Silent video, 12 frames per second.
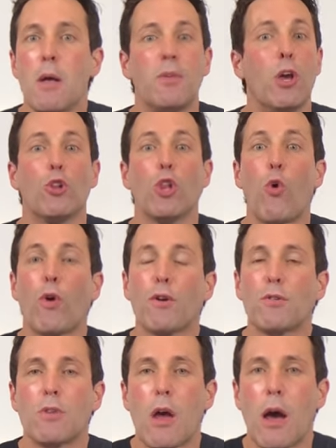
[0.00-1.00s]
you know,
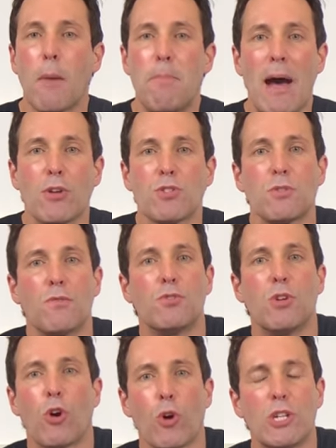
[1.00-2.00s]
lower uh, bouts
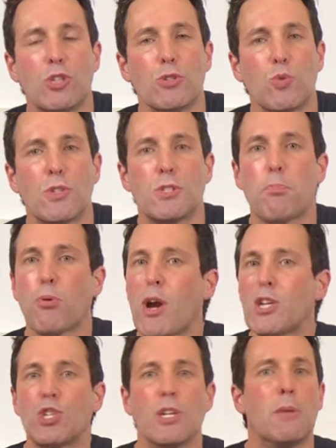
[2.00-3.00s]
of or issues with depression